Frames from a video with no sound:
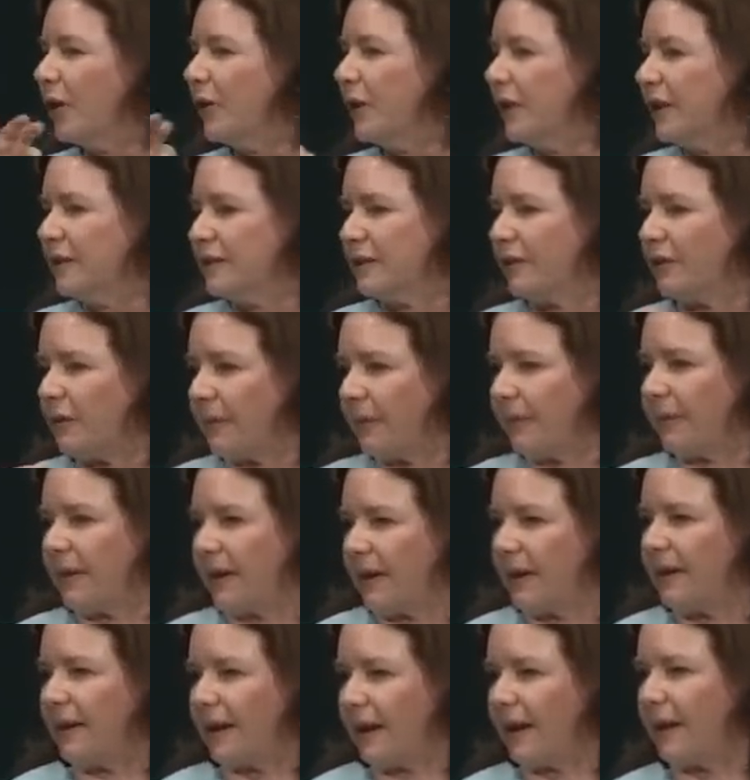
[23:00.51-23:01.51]
with the
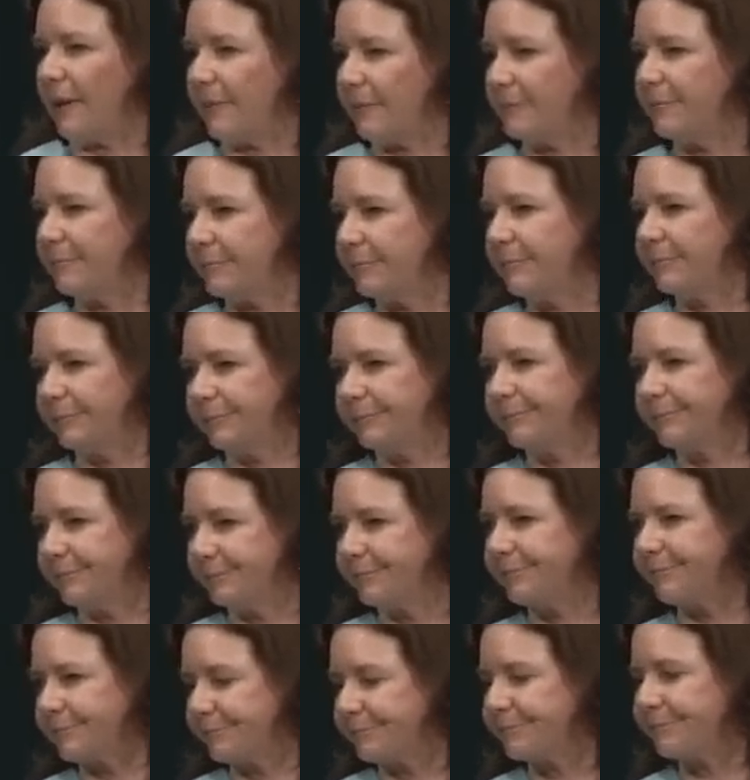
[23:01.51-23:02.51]
internship programs in the
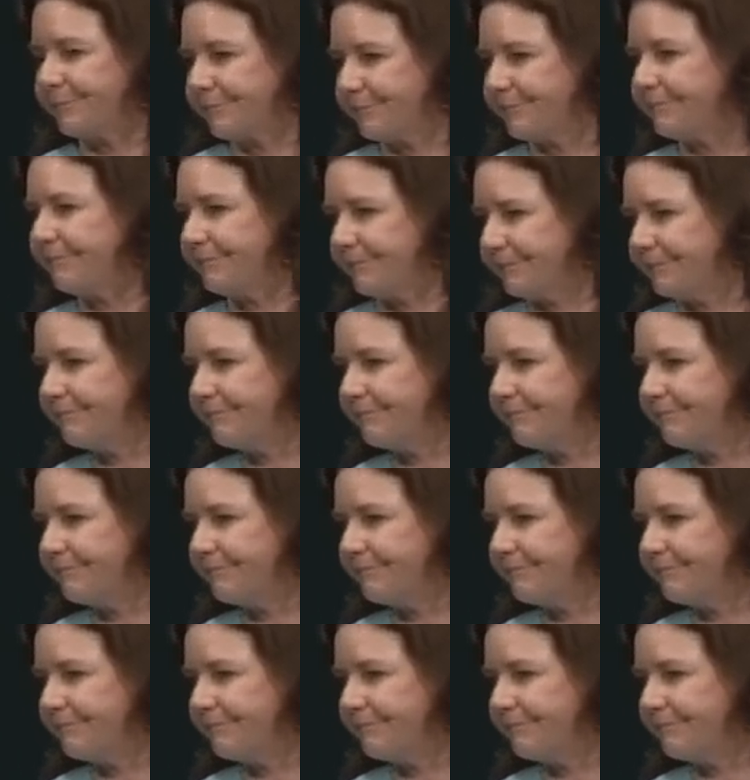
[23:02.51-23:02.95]
Career Center